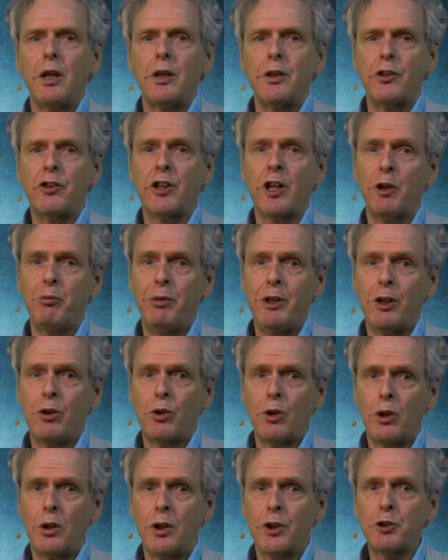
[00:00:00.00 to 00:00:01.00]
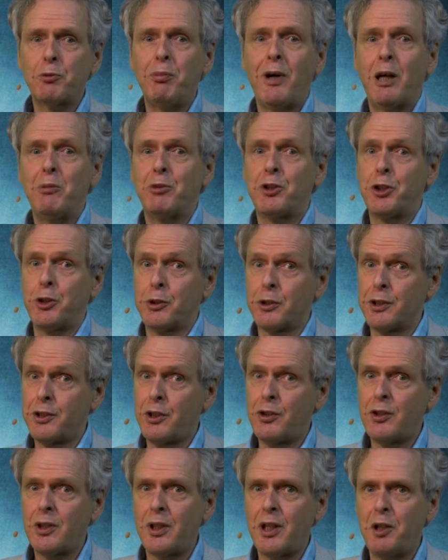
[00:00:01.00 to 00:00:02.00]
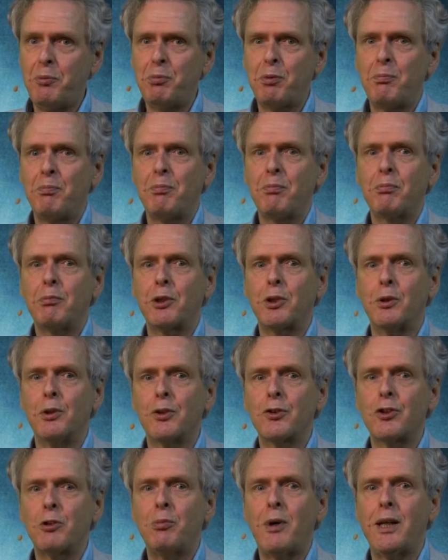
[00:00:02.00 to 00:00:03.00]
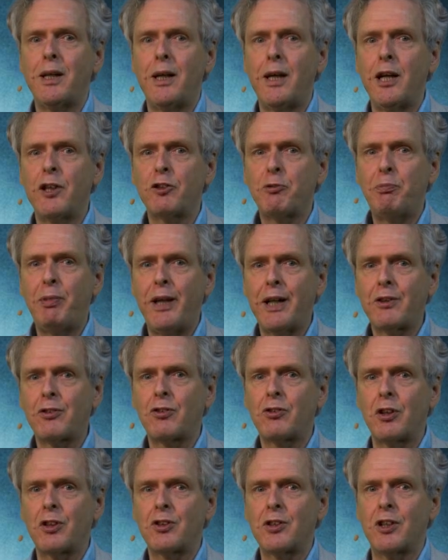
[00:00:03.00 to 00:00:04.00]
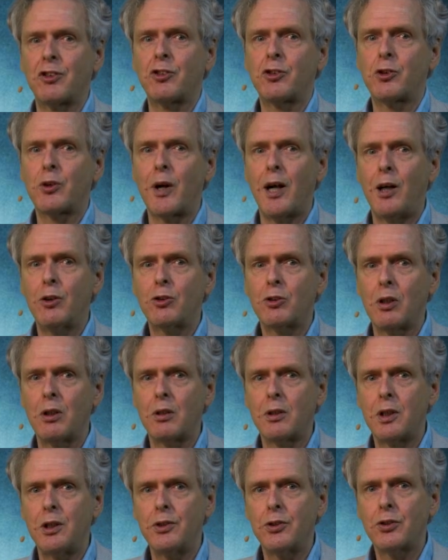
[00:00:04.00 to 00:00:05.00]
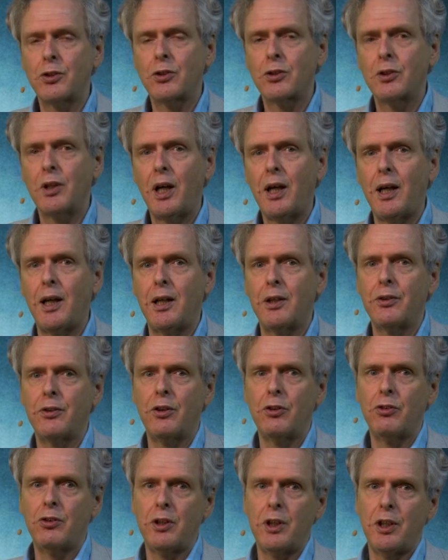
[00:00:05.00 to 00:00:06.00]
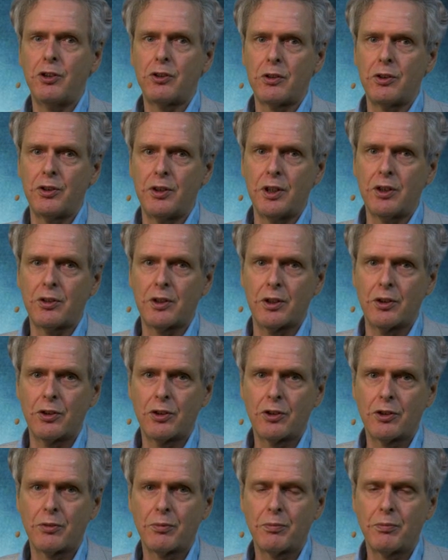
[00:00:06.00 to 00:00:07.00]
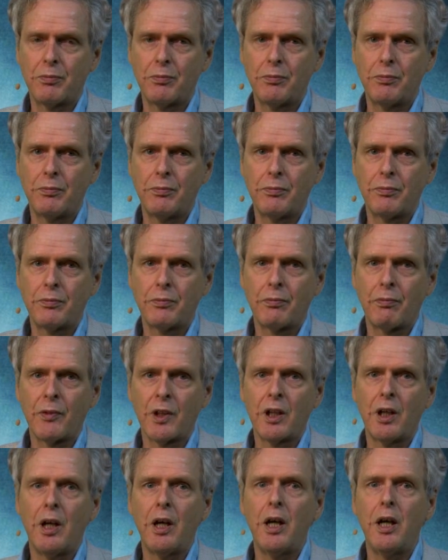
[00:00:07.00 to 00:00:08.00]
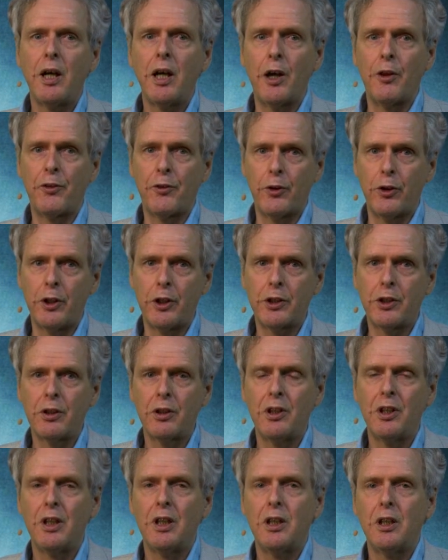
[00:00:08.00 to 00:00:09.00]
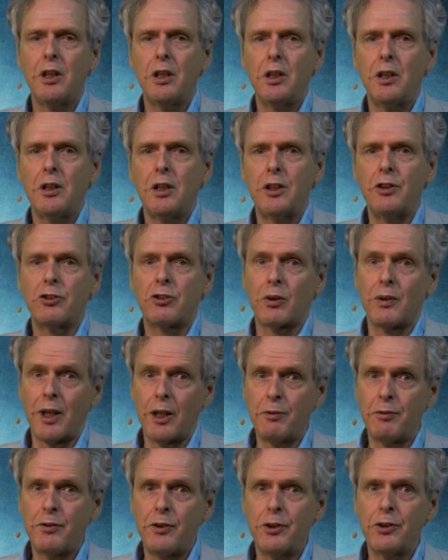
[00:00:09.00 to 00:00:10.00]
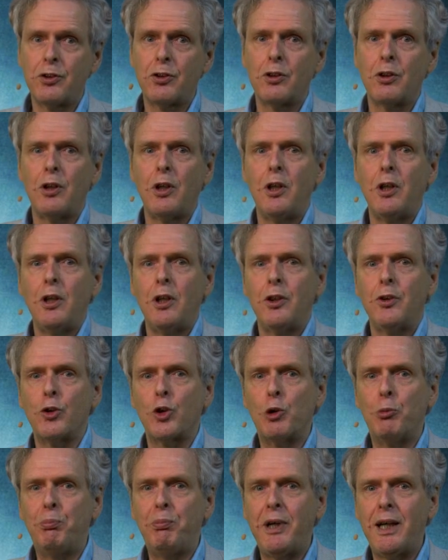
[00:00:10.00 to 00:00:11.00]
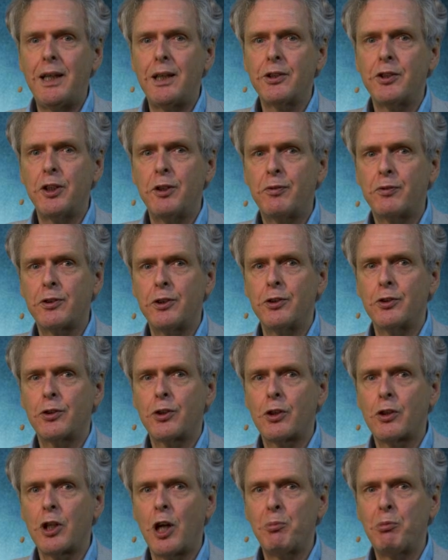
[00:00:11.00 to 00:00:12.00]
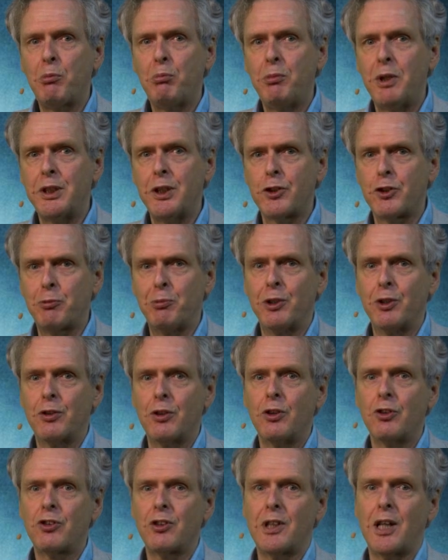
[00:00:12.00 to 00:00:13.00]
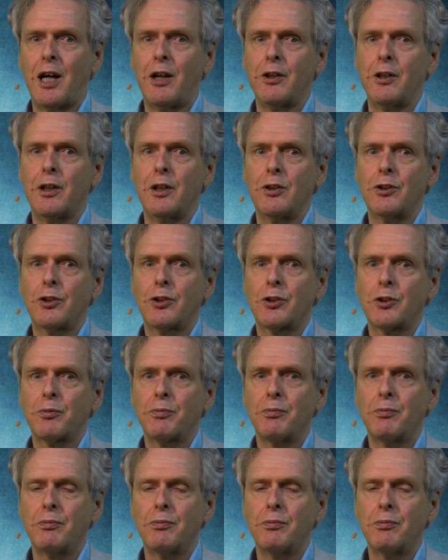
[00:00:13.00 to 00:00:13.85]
This can be caused by maturity type, but also by aspects such as drought tolerance and disease resistance. And third, it is relevant to compare different crop management scenarios.